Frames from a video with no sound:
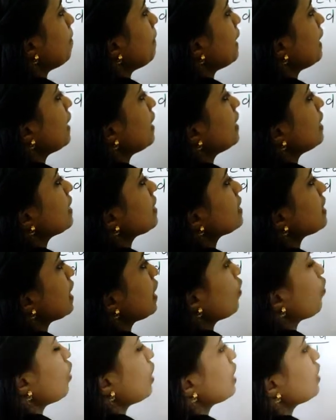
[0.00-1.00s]
B is
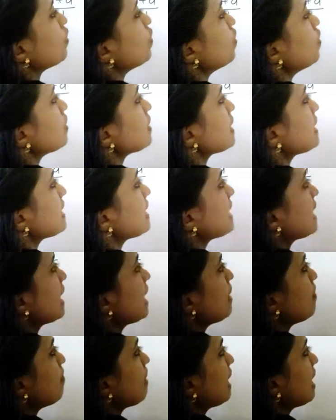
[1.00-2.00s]
equal to
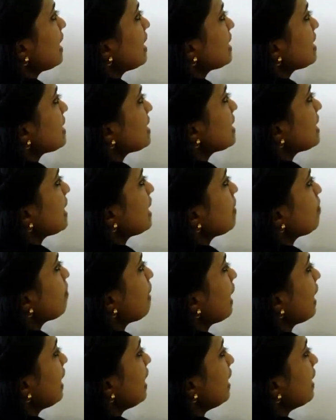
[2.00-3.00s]
C minus D
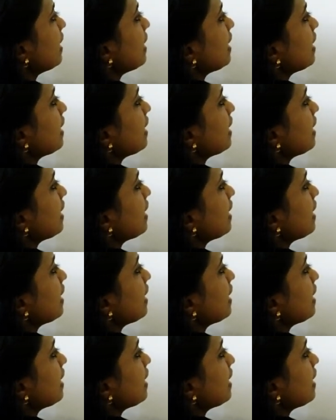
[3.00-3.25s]
by